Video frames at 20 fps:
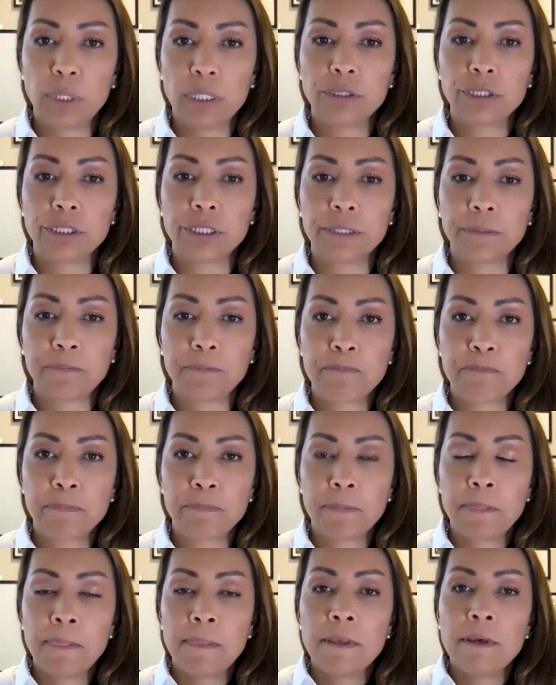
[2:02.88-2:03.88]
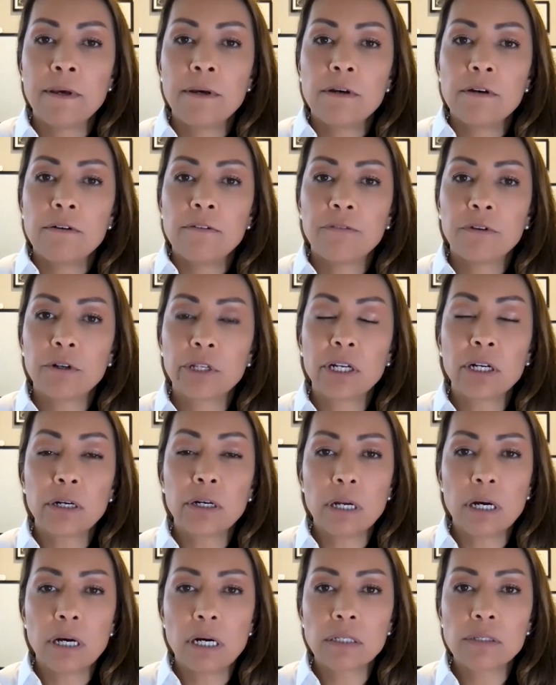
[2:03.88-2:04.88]
wheelchair. For their
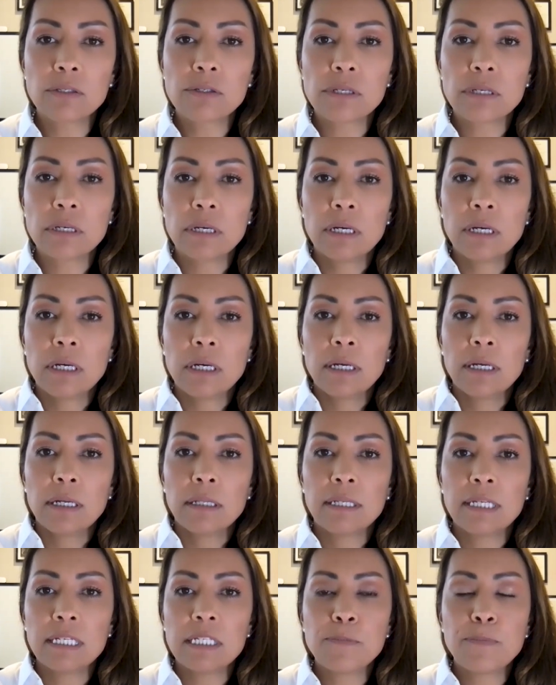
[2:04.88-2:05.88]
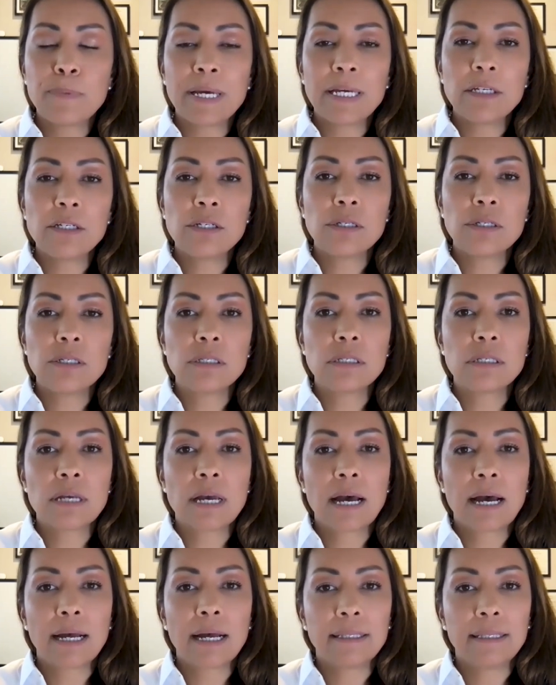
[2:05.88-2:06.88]
lungs, these patients
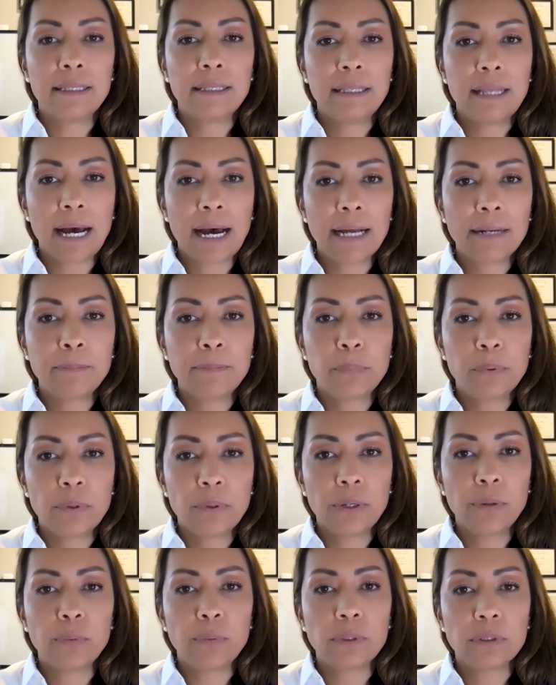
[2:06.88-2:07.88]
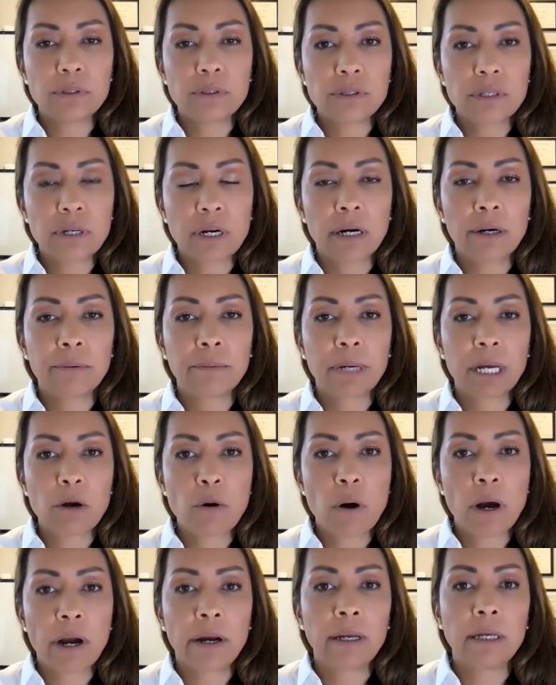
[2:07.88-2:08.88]
at that point will start
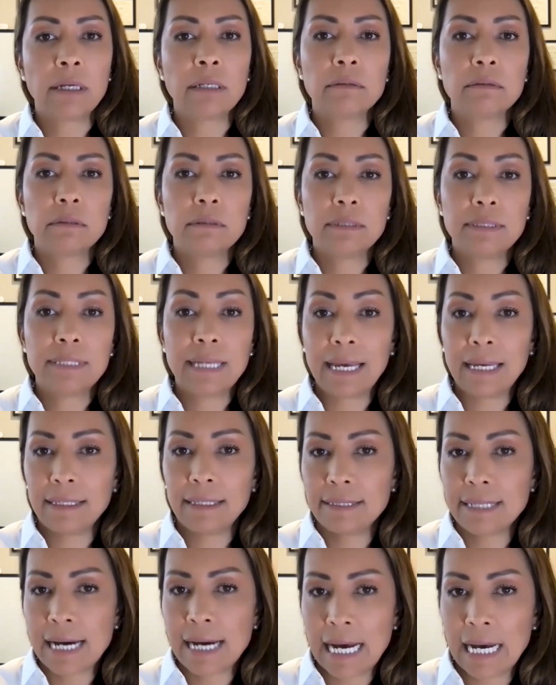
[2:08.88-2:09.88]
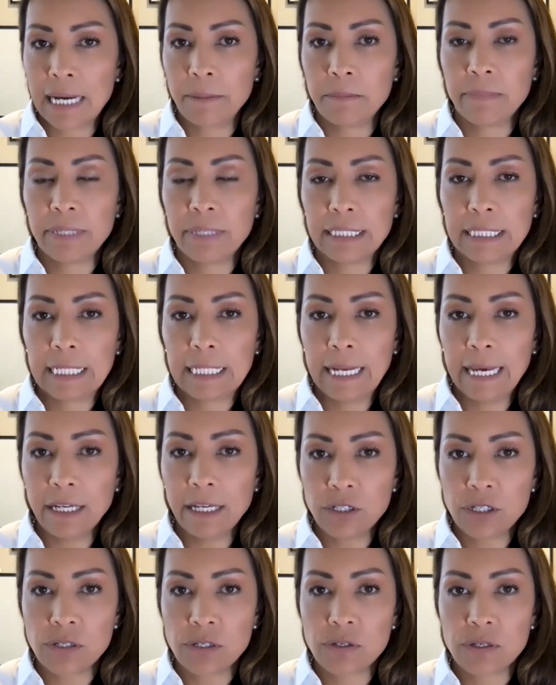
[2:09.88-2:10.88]
requiring daytime
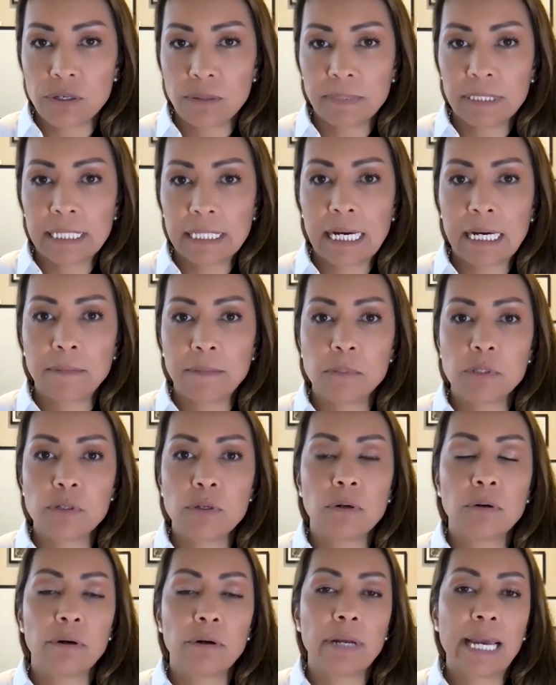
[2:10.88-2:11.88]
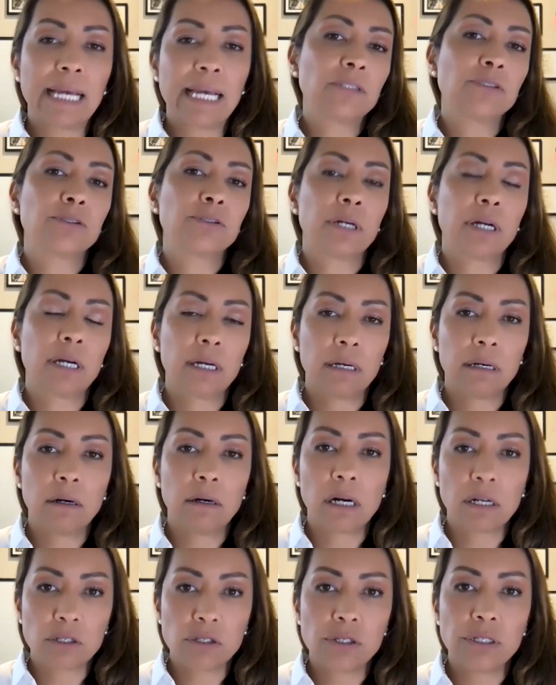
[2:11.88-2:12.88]
ventilation sometimes or extra
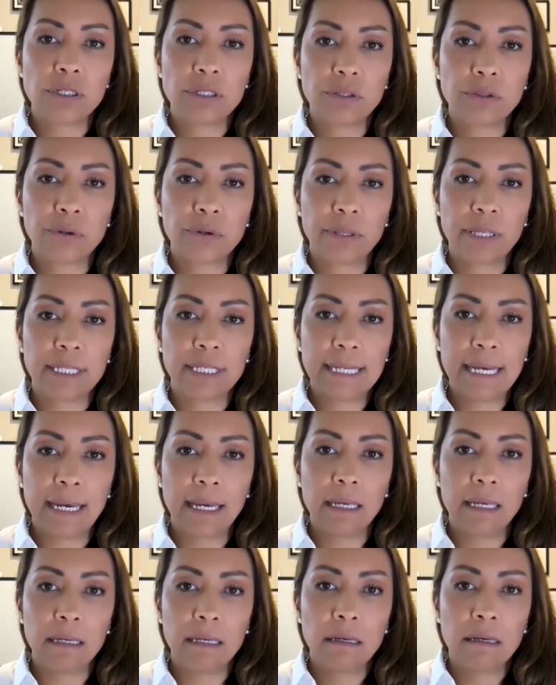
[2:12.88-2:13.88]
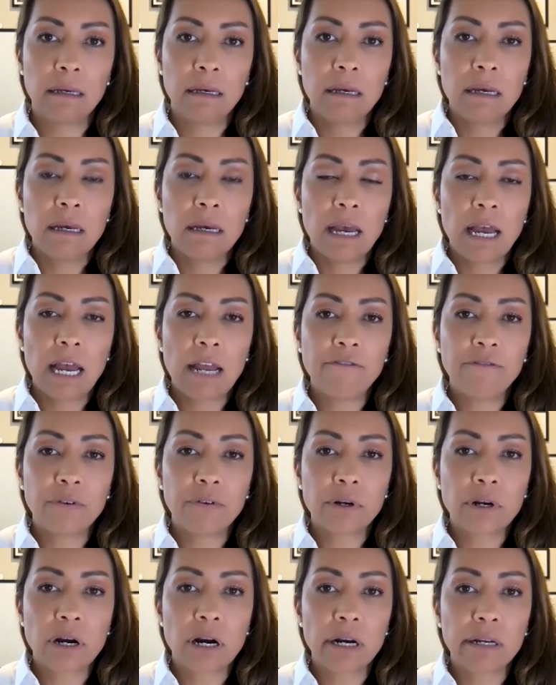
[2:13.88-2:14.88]
oxygen through the day. And for
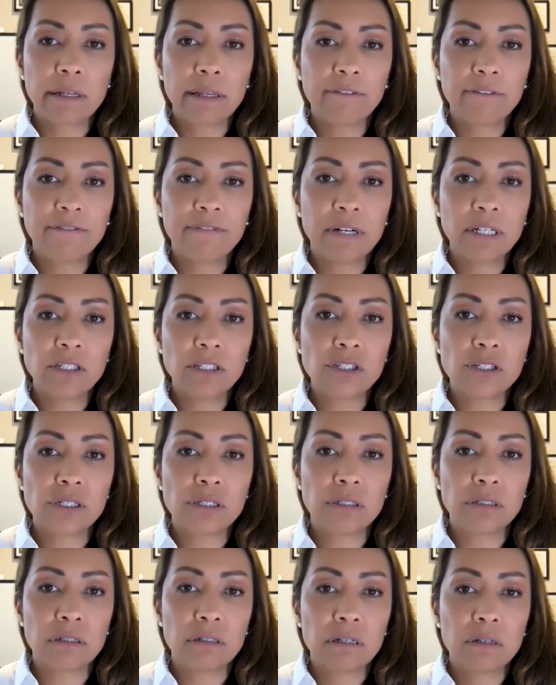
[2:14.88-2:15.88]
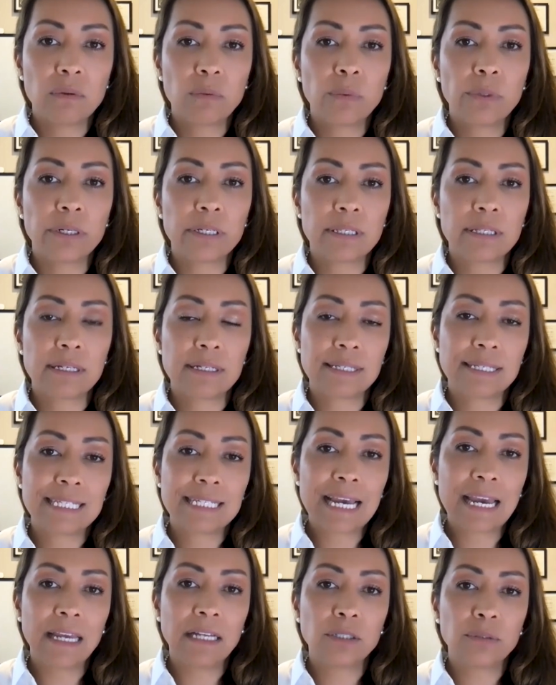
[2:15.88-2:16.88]
cardiac function, we're the
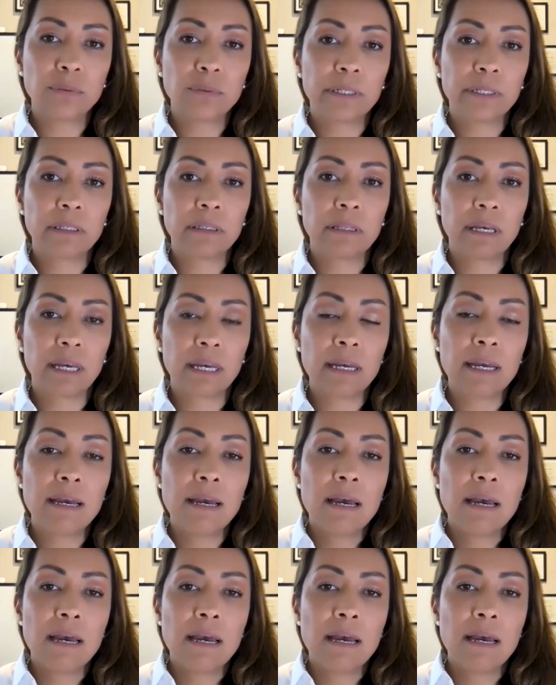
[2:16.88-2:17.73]
stage where the